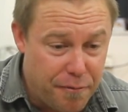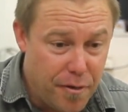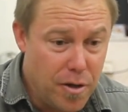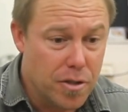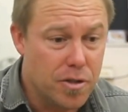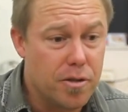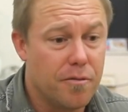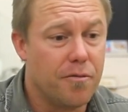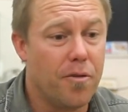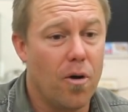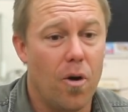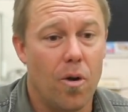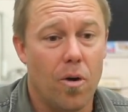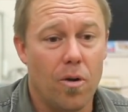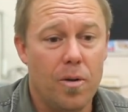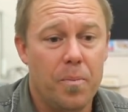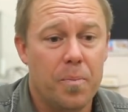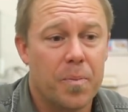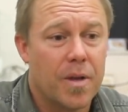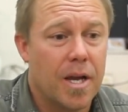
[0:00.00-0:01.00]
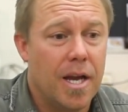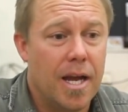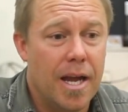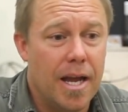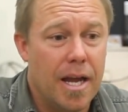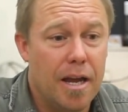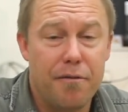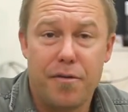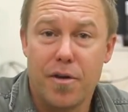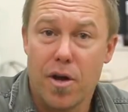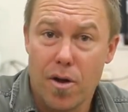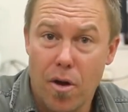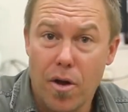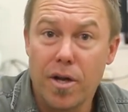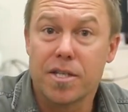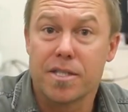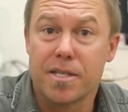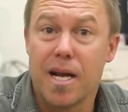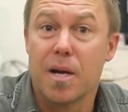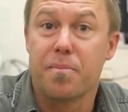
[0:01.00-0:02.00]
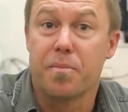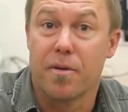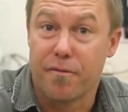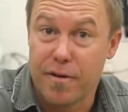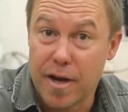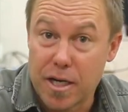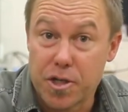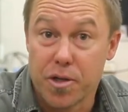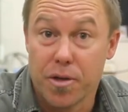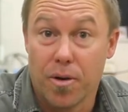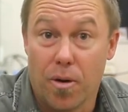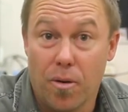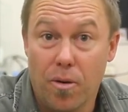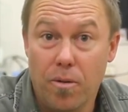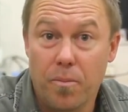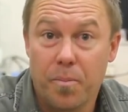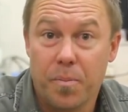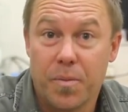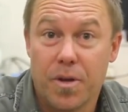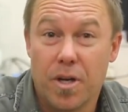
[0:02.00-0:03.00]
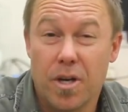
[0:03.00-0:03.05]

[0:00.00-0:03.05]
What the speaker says: First of all, if you're not a snake professional,